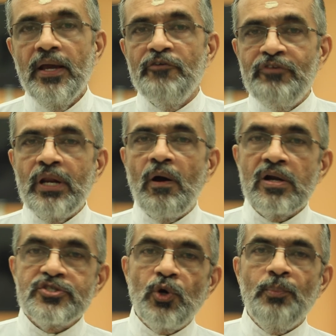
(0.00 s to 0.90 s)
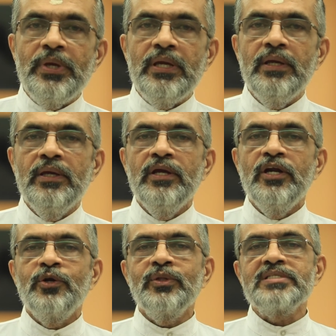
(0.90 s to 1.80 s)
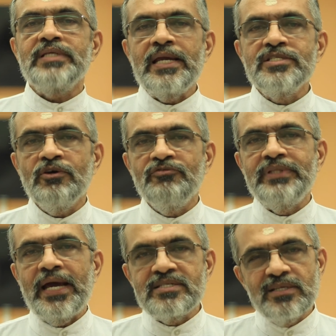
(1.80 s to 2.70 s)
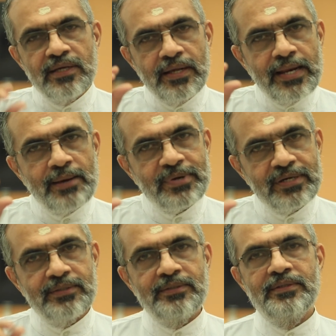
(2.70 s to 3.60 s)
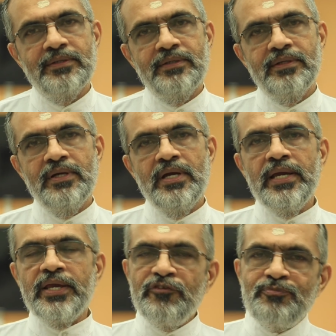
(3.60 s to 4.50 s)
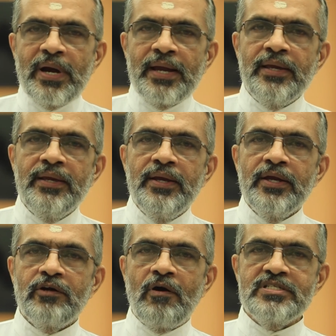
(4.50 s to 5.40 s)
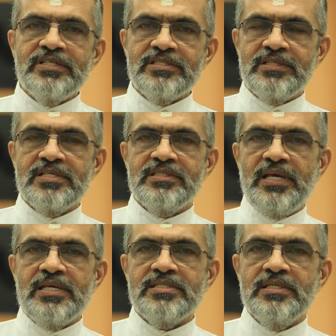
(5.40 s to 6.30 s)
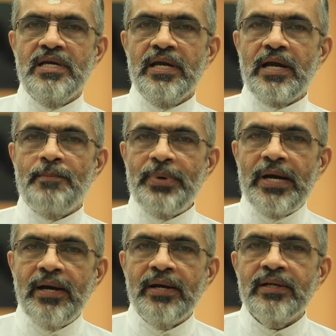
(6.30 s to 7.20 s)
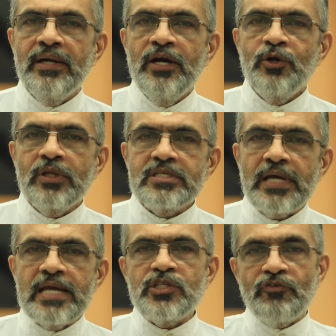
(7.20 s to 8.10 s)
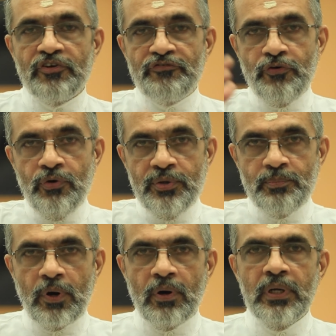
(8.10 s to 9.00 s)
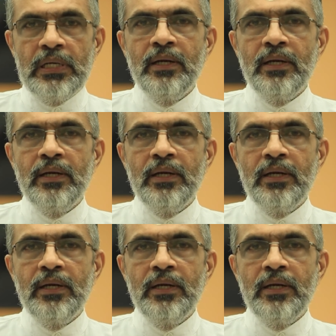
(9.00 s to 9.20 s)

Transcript: will also be to the size of that lemon. If my consciousness is compared to the size of a football,